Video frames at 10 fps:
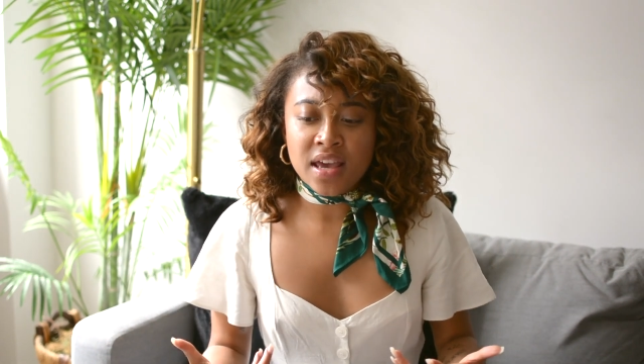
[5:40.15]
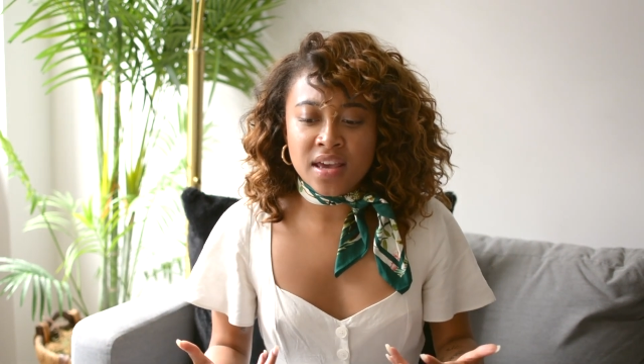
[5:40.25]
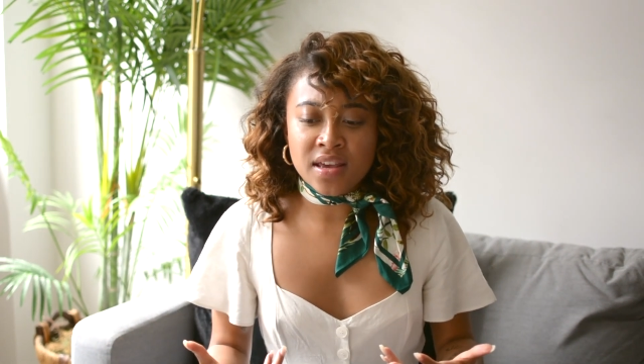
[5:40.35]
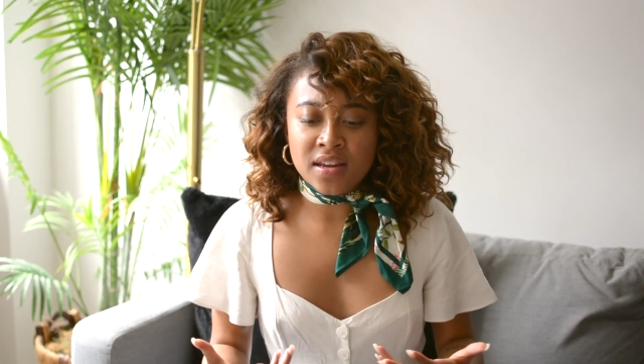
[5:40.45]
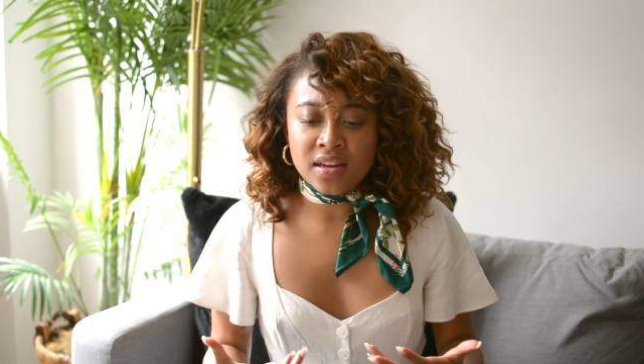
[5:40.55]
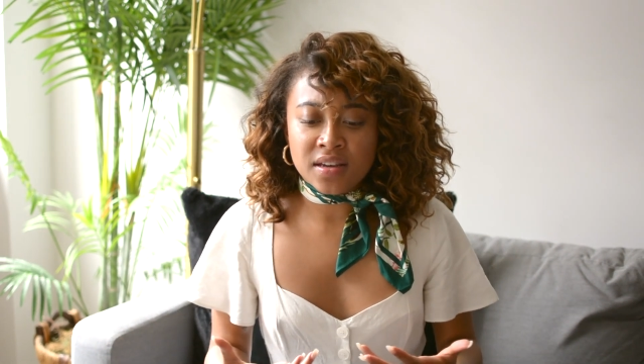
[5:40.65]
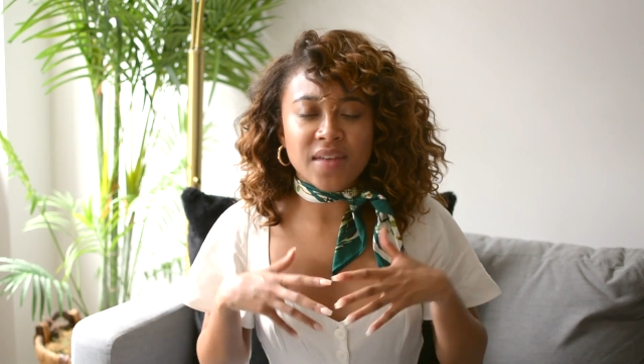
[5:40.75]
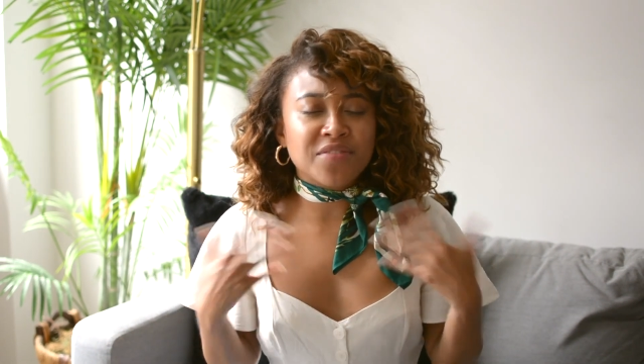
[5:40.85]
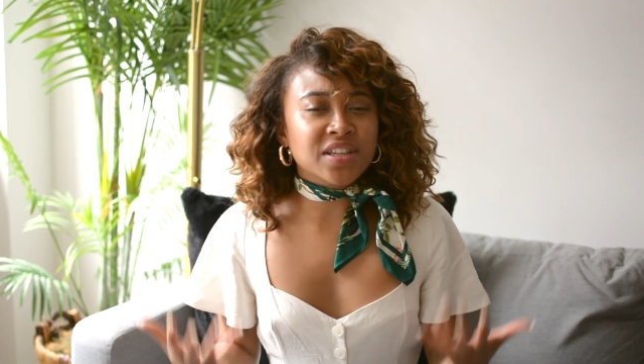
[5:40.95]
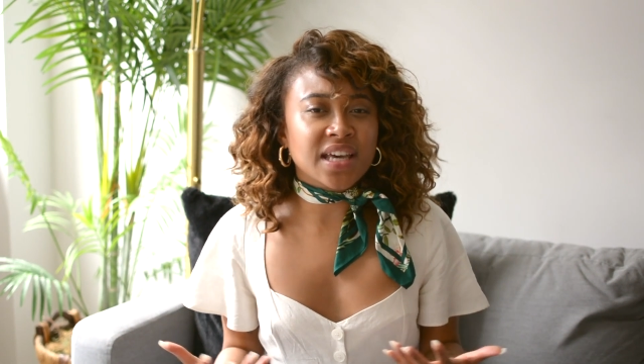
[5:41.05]
in
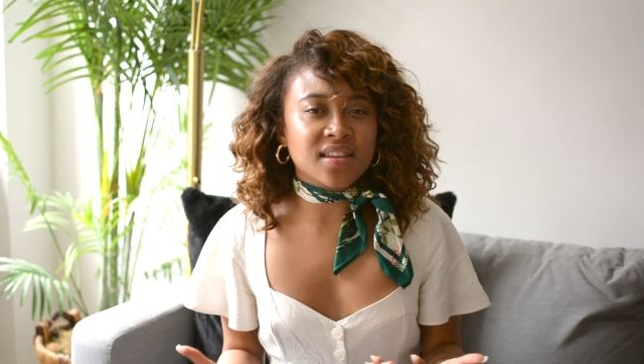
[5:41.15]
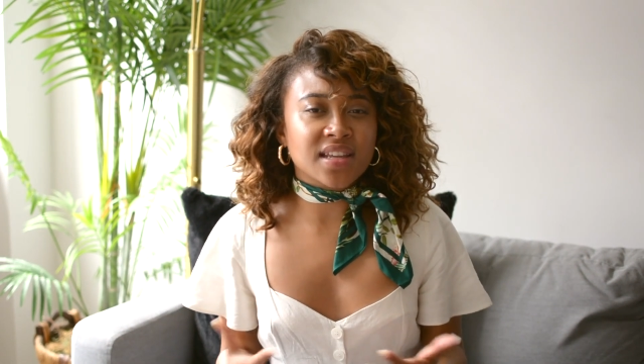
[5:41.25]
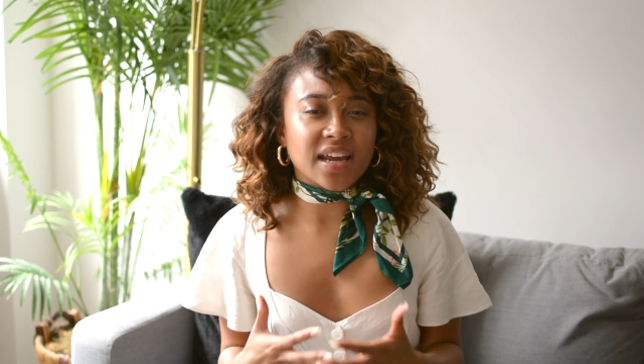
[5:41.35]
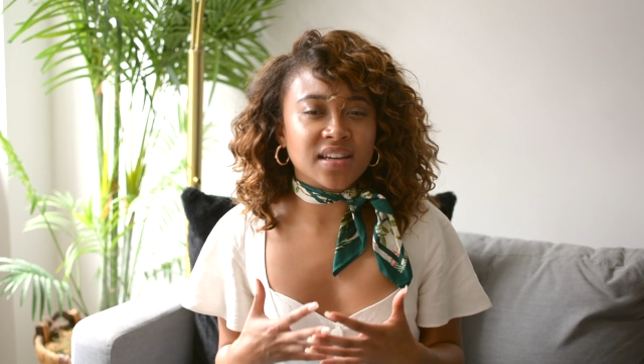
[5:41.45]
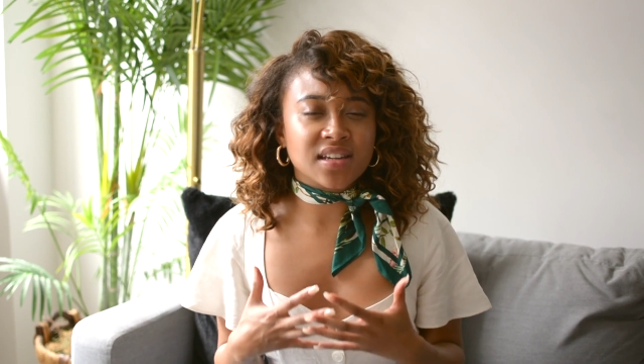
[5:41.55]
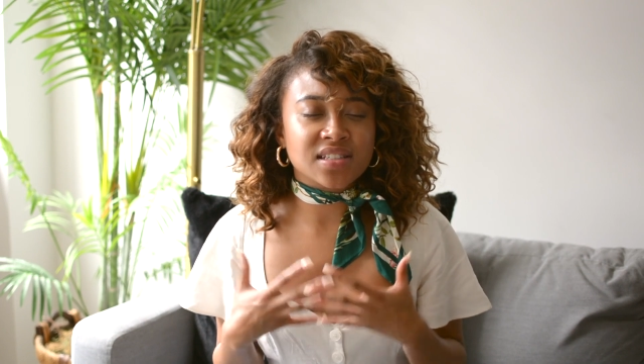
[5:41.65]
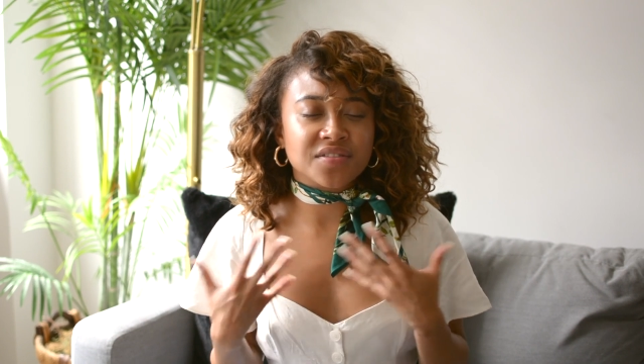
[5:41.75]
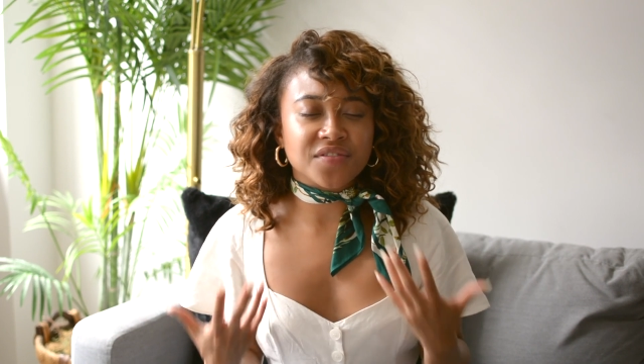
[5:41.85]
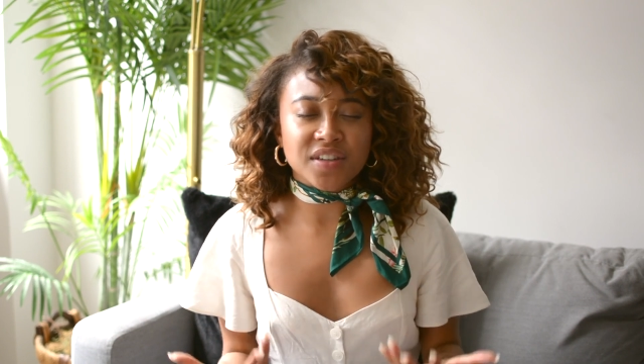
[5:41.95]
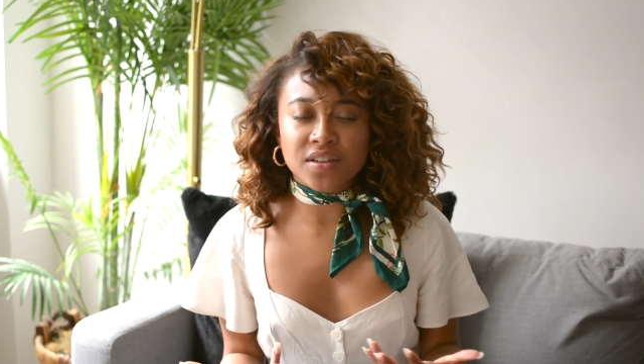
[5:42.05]
everything that I needed to
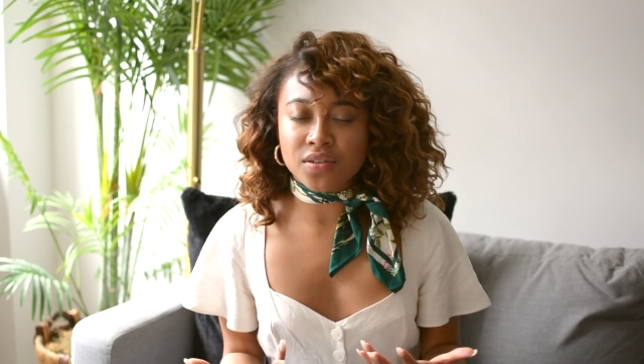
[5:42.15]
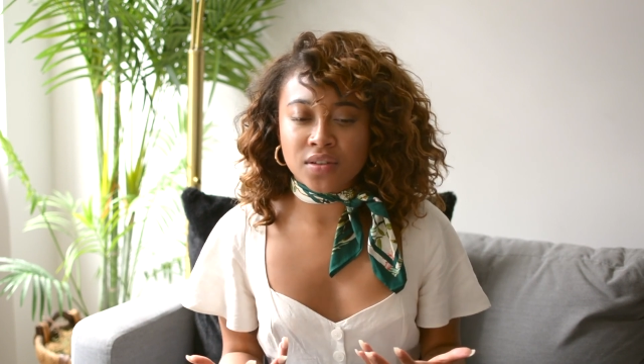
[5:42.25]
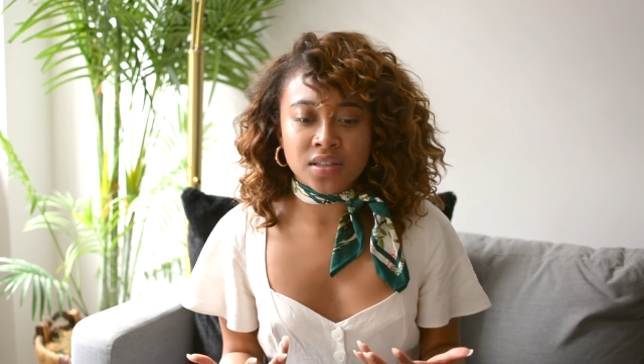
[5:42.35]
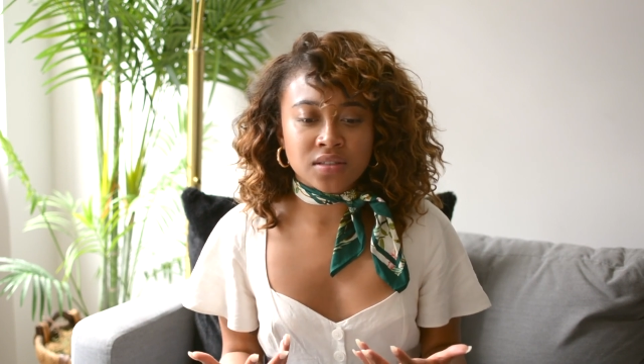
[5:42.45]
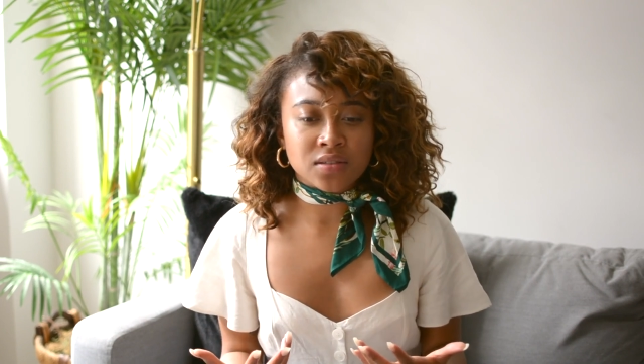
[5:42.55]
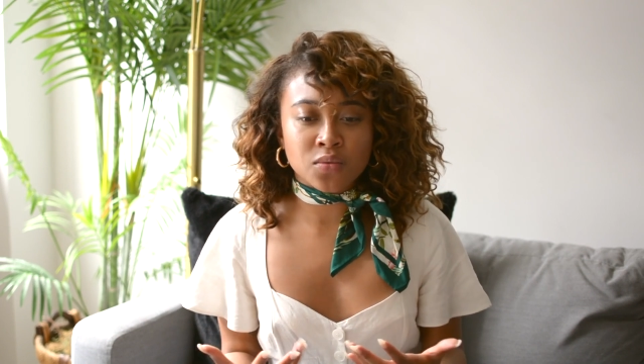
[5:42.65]
feel